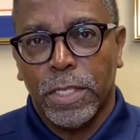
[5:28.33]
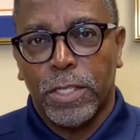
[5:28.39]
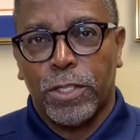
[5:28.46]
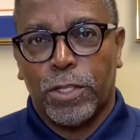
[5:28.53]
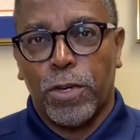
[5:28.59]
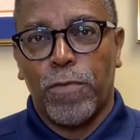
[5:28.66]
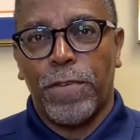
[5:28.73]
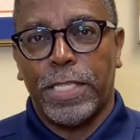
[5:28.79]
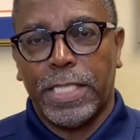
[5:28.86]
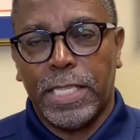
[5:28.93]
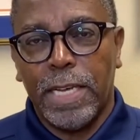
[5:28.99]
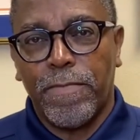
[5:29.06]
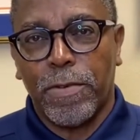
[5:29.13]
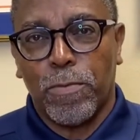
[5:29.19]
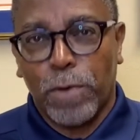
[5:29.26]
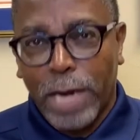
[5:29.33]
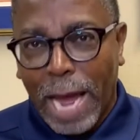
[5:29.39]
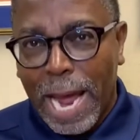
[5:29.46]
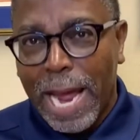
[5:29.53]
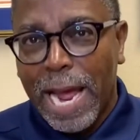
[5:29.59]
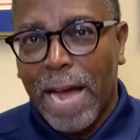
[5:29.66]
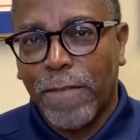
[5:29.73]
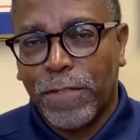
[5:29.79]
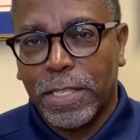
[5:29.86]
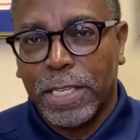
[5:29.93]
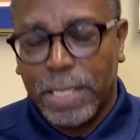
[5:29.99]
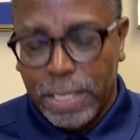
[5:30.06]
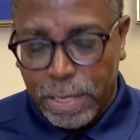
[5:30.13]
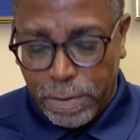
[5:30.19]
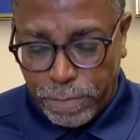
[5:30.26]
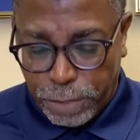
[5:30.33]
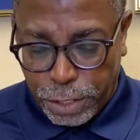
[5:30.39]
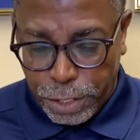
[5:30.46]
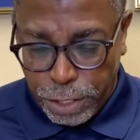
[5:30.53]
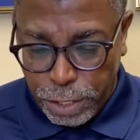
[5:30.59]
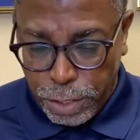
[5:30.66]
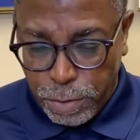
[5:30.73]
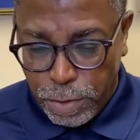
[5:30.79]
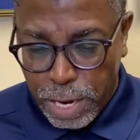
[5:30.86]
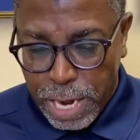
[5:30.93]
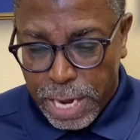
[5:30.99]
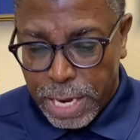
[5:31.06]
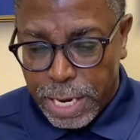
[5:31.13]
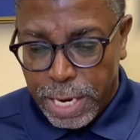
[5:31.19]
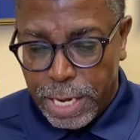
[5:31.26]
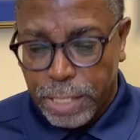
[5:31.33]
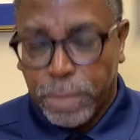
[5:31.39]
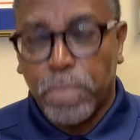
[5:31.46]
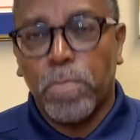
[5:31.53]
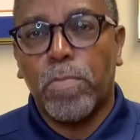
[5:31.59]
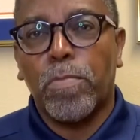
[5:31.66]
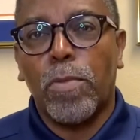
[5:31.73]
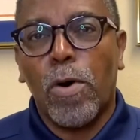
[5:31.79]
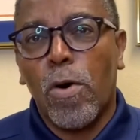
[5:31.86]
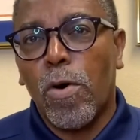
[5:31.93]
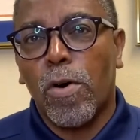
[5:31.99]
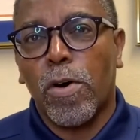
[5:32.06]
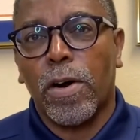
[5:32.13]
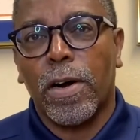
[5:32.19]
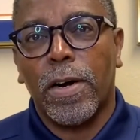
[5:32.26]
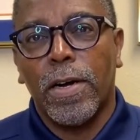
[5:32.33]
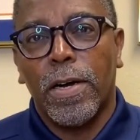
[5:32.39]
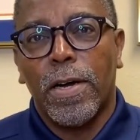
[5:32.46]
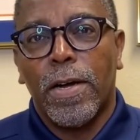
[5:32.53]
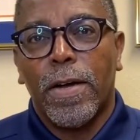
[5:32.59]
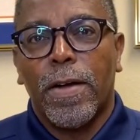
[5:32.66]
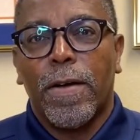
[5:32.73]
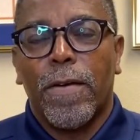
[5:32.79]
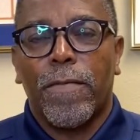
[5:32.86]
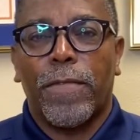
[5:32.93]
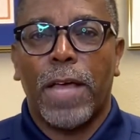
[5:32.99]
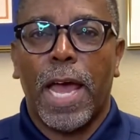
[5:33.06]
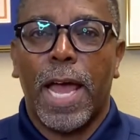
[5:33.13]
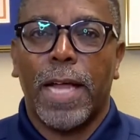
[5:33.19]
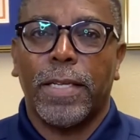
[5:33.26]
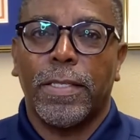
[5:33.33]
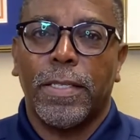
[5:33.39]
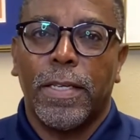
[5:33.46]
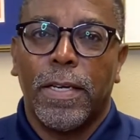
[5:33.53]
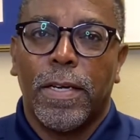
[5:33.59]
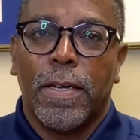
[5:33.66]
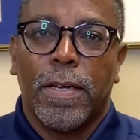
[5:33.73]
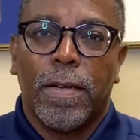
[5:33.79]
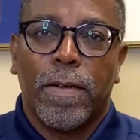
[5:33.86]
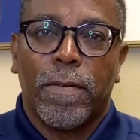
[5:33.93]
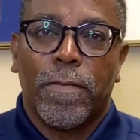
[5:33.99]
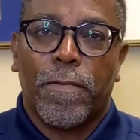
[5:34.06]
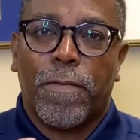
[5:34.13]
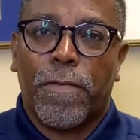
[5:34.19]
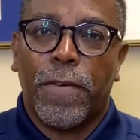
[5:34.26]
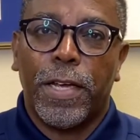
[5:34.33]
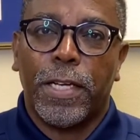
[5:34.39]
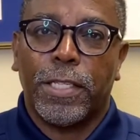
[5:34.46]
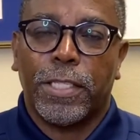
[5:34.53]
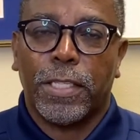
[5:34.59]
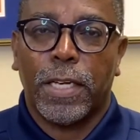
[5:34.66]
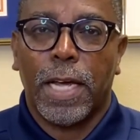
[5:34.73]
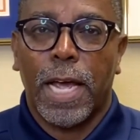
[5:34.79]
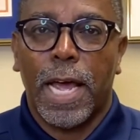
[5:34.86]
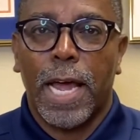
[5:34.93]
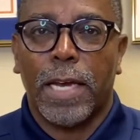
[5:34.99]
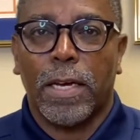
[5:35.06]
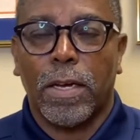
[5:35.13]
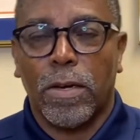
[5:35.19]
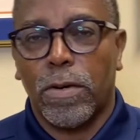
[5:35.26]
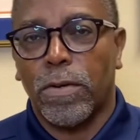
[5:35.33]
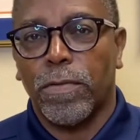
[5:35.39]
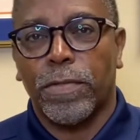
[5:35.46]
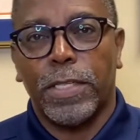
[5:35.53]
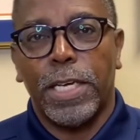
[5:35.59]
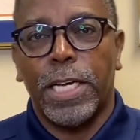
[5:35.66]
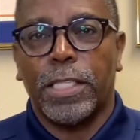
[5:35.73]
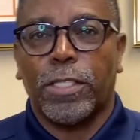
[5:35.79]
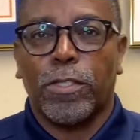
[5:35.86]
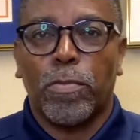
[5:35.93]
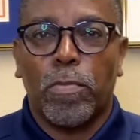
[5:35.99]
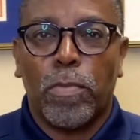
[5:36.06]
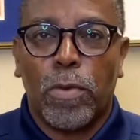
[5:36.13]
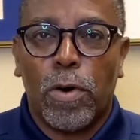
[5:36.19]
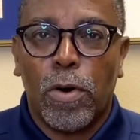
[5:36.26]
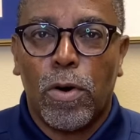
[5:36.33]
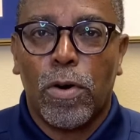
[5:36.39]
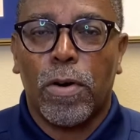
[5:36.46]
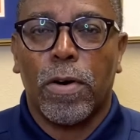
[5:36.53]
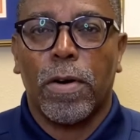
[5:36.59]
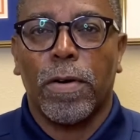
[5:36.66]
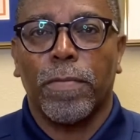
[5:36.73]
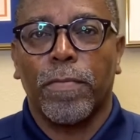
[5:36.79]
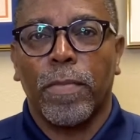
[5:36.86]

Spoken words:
to receive it. What I have to give to you is more than fish and loaves. It's more